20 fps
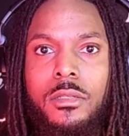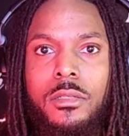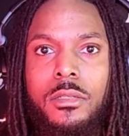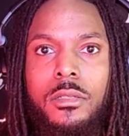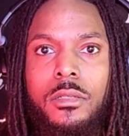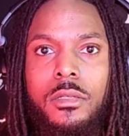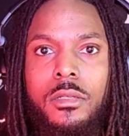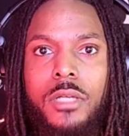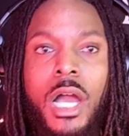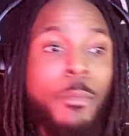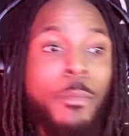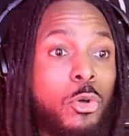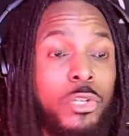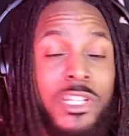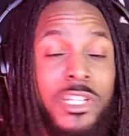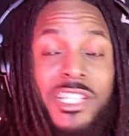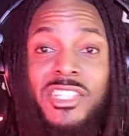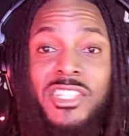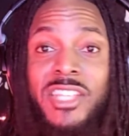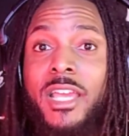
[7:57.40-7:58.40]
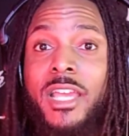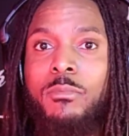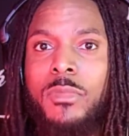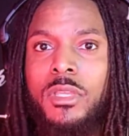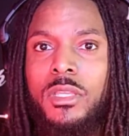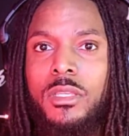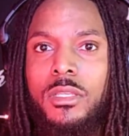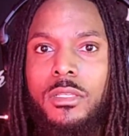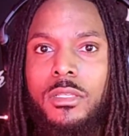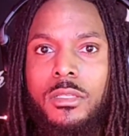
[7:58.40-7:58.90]
I'm on assignment.
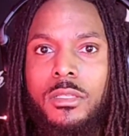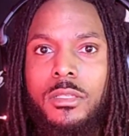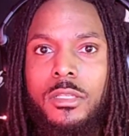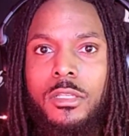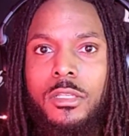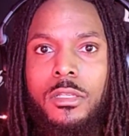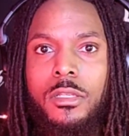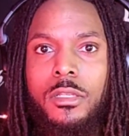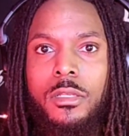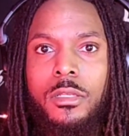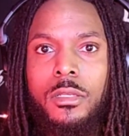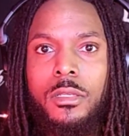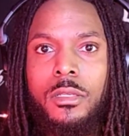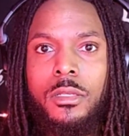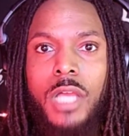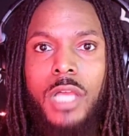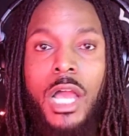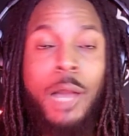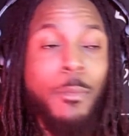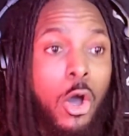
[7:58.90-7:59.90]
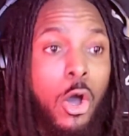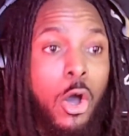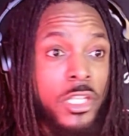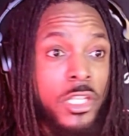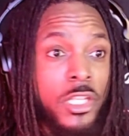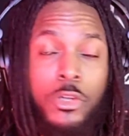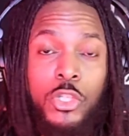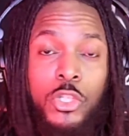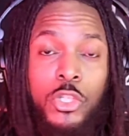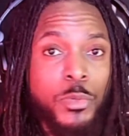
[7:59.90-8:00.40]
I'm only
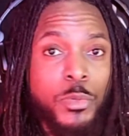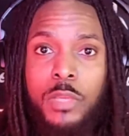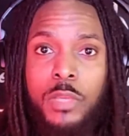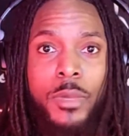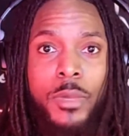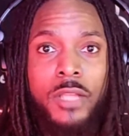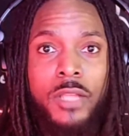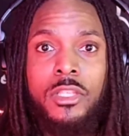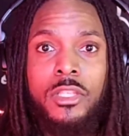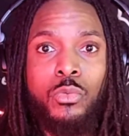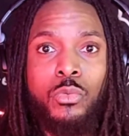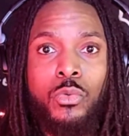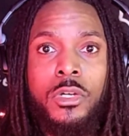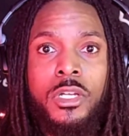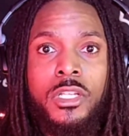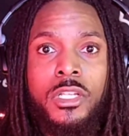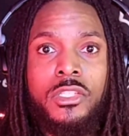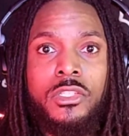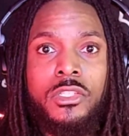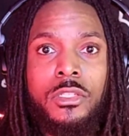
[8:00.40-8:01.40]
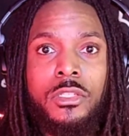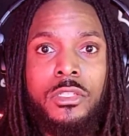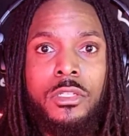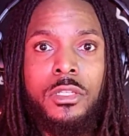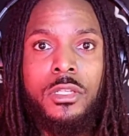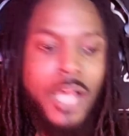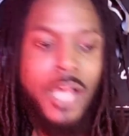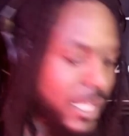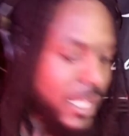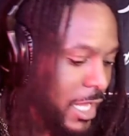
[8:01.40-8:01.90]
speak about this once.
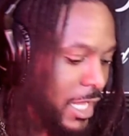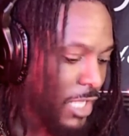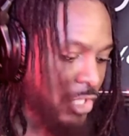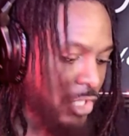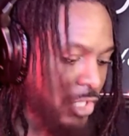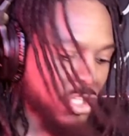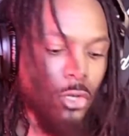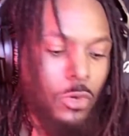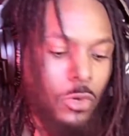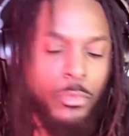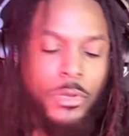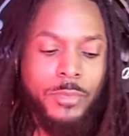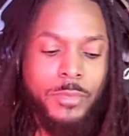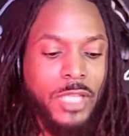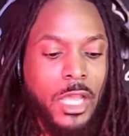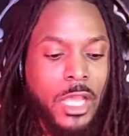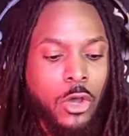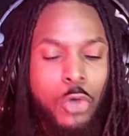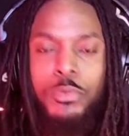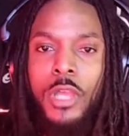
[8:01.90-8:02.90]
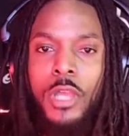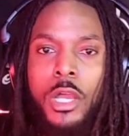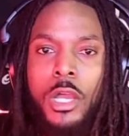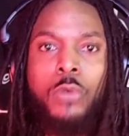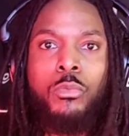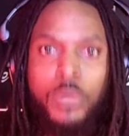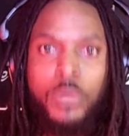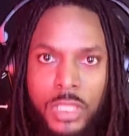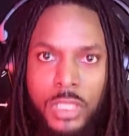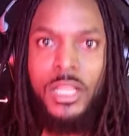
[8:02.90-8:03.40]
I got chill bumps. I hope y'all
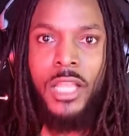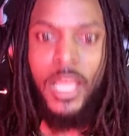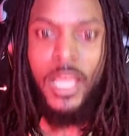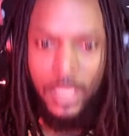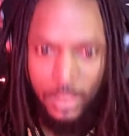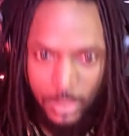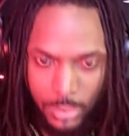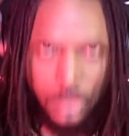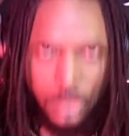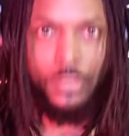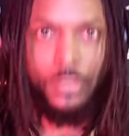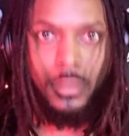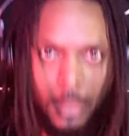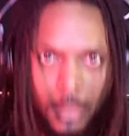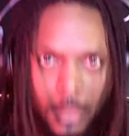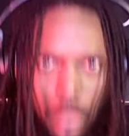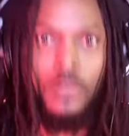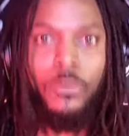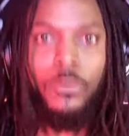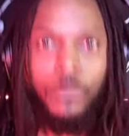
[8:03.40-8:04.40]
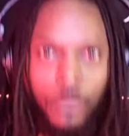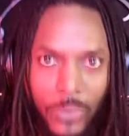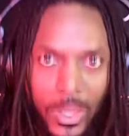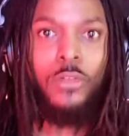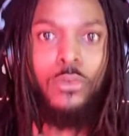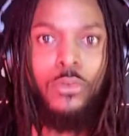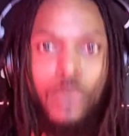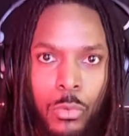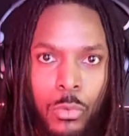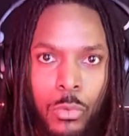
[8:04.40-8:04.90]
really like
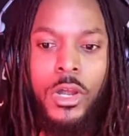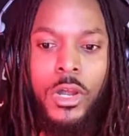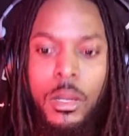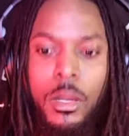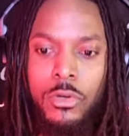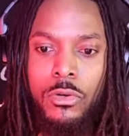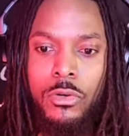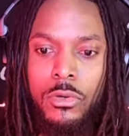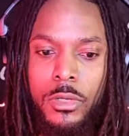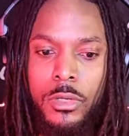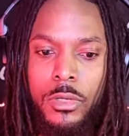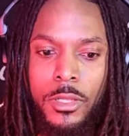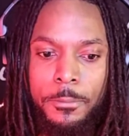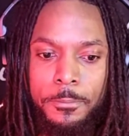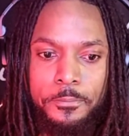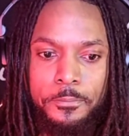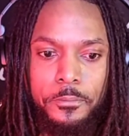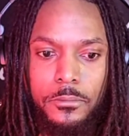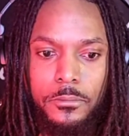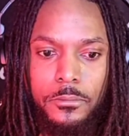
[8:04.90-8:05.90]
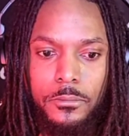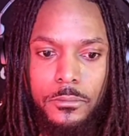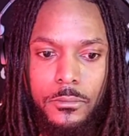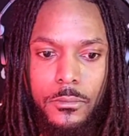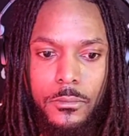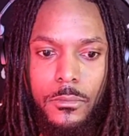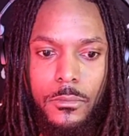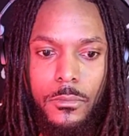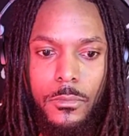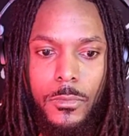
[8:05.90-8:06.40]
following where I'm going.
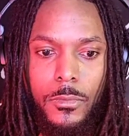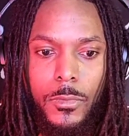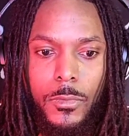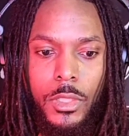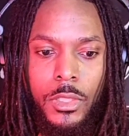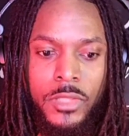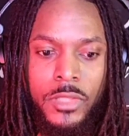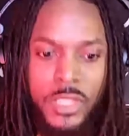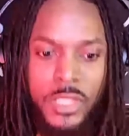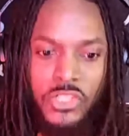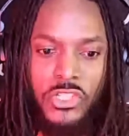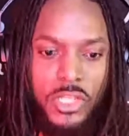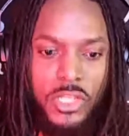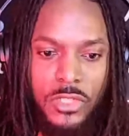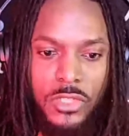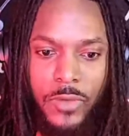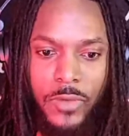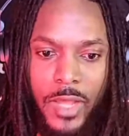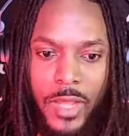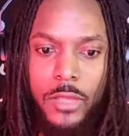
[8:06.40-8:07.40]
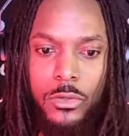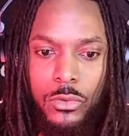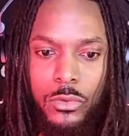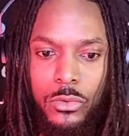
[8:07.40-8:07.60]
This shit is vital.